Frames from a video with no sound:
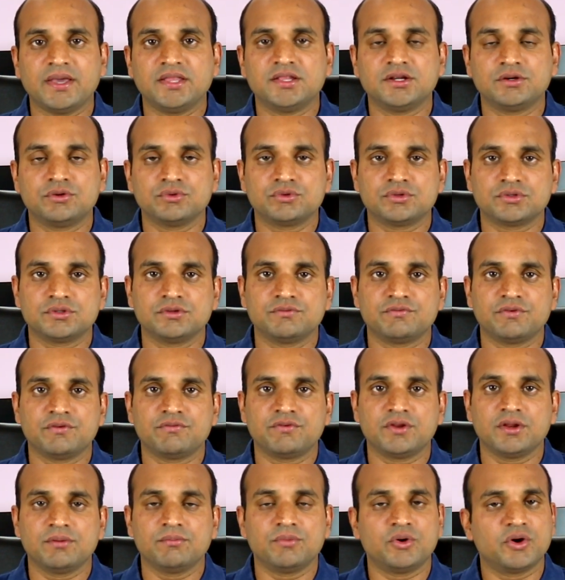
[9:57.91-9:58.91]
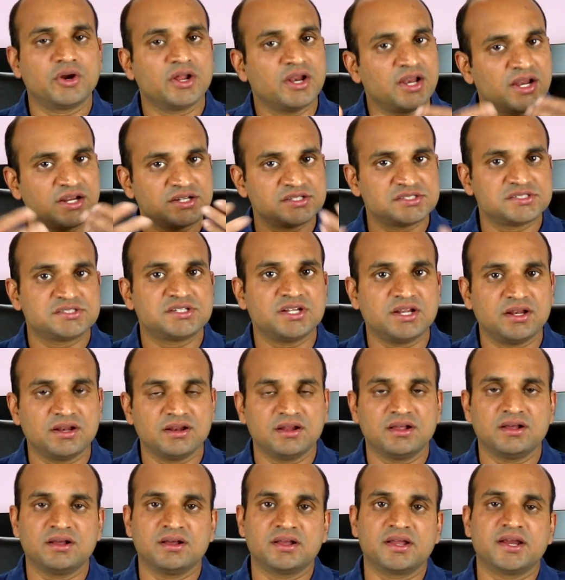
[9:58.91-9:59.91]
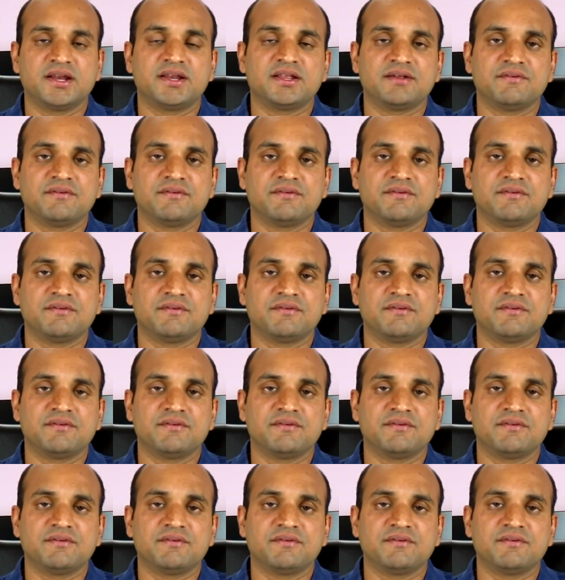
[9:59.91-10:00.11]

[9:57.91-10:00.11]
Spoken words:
the 2015 model and still get